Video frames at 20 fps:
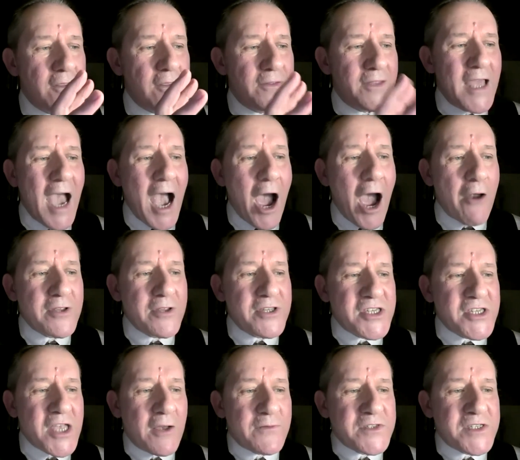The hour
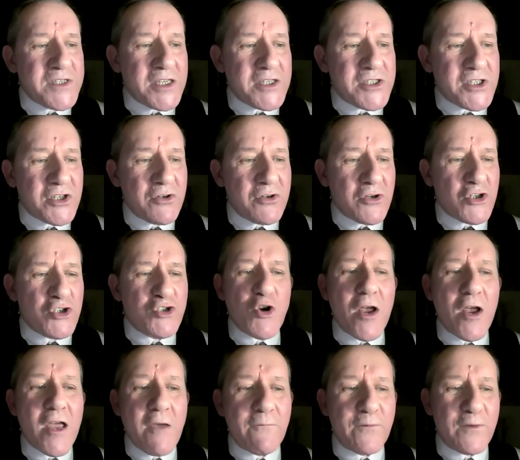itself, said Scrooge
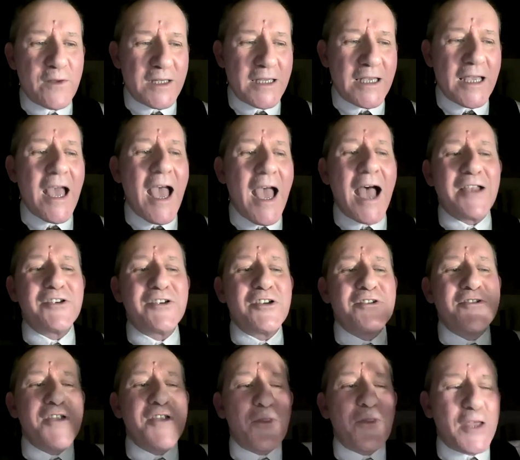triumphantly, and
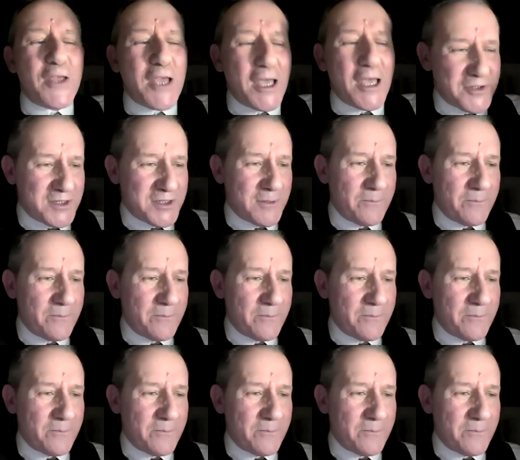nothing else.